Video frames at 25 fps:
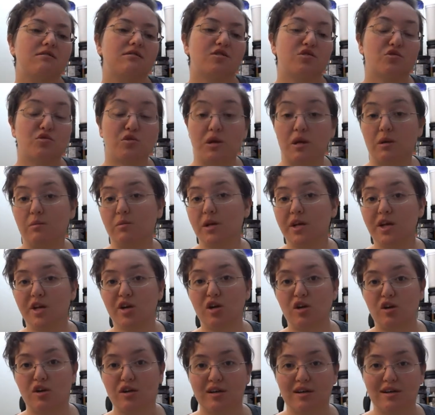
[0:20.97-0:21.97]
the
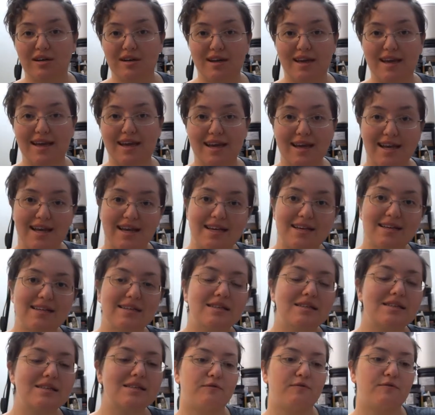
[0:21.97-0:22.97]
creamier it
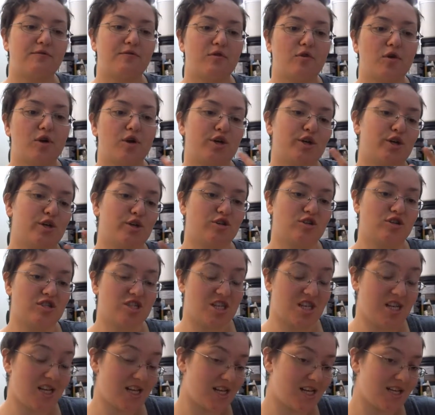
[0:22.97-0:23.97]
is for your
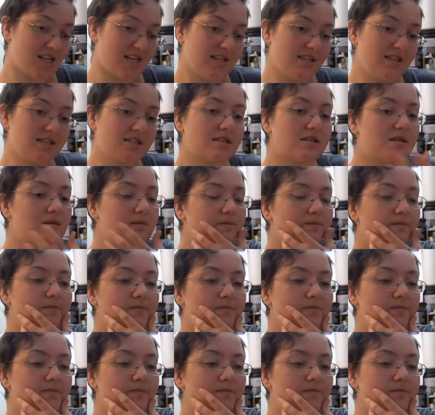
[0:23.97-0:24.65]
cheese.